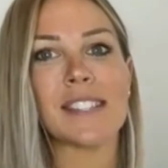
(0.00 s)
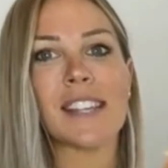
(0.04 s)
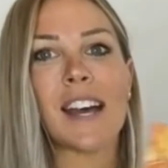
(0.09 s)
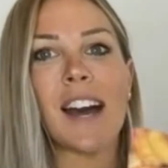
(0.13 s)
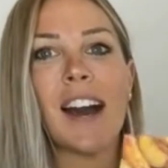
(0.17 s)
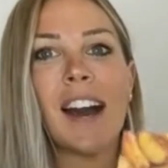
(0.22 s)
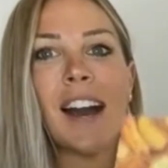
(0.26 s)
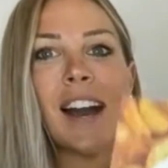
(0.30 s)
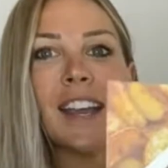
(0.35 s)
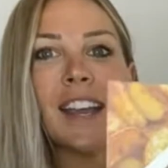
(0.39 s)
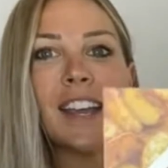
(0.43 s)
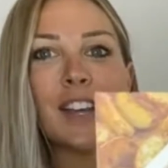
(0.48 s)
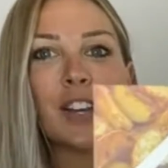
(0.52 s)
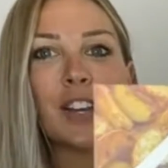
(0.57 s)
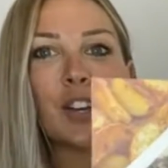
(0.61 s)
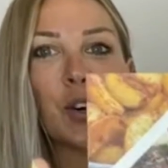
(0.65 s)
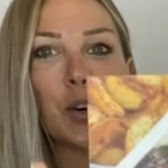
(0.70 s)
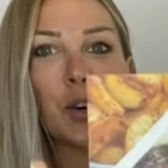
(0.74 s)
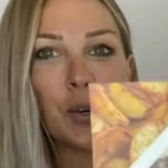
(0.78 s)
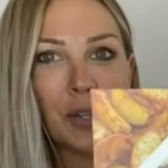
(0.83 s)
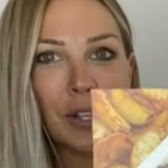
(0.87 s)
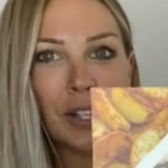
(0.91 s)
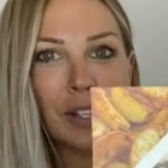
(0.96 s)
I
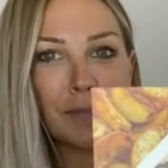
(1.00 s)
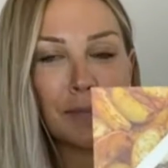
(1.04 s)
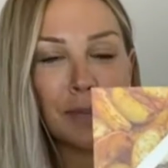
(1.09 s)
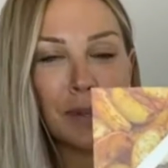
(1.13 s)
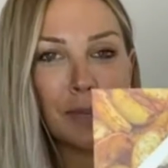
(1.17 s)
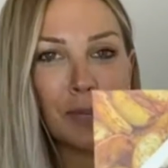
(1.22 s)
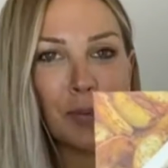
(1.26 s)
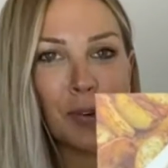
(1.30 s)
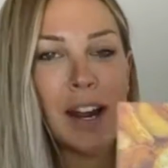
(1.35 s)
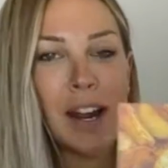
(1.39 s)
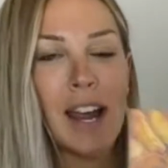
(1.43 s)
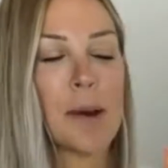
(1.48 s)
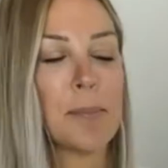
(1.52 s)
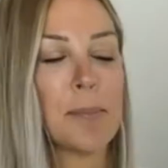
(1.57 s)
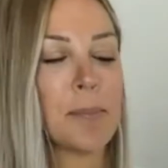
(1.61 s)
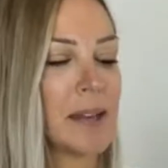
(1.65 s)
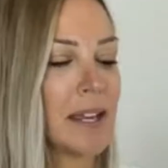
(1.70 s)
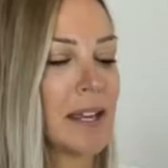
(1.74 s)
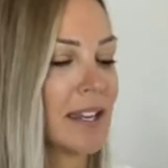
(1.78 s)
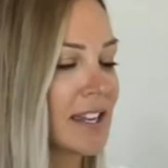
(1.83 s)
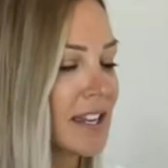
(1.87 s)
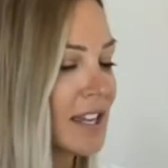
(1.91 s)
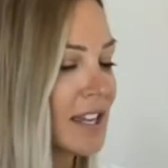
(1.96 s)
couldn't be more happy.